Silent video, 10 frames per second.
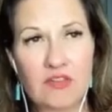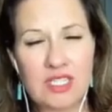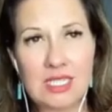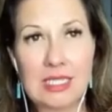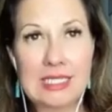
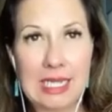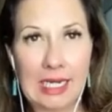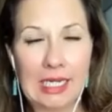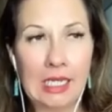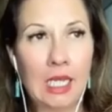
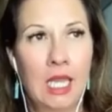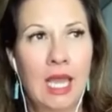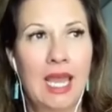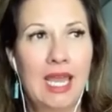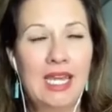facilitating,
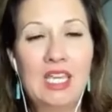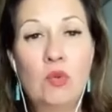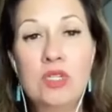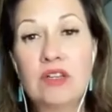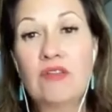and he
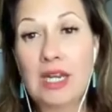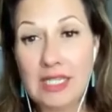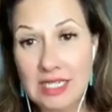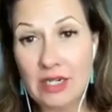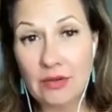was a
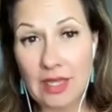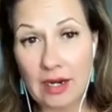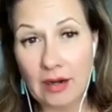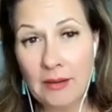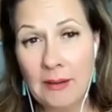volunteer
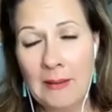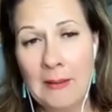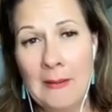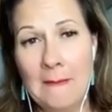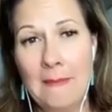there.
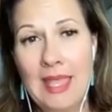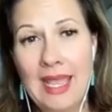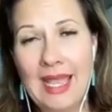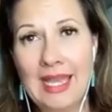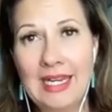
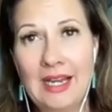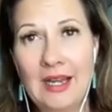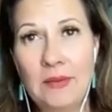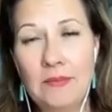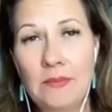
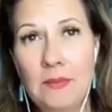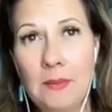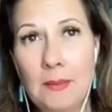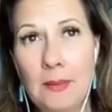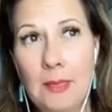And
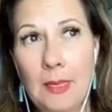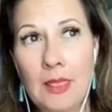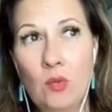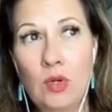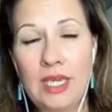
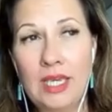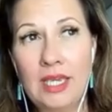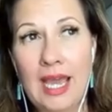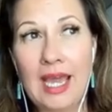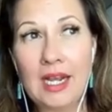
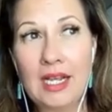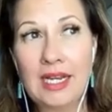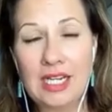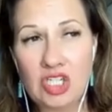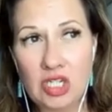we had a
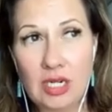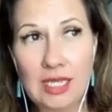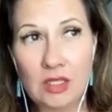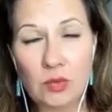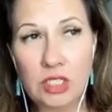connection
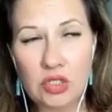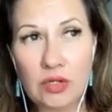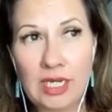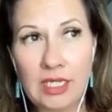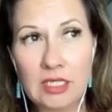at the
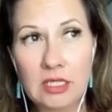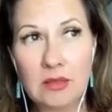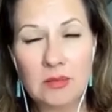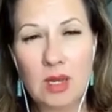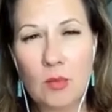retreat,
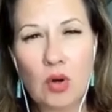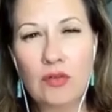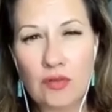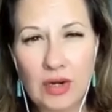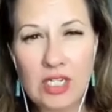a more
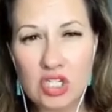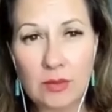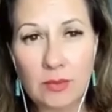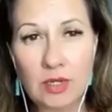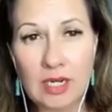
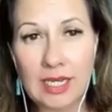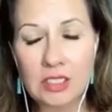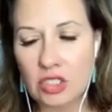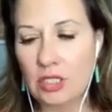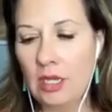friendship
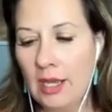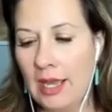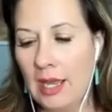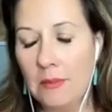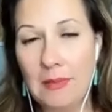connection.
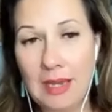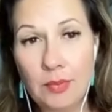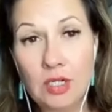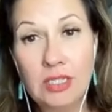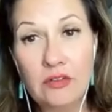My
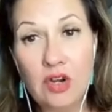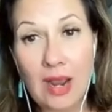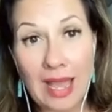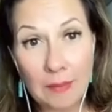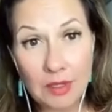book, Live Your
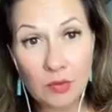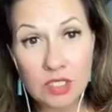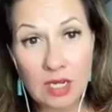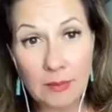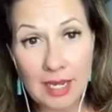Happy, was
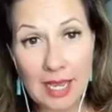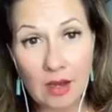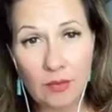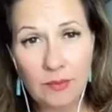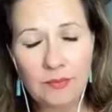coming
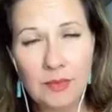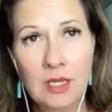out.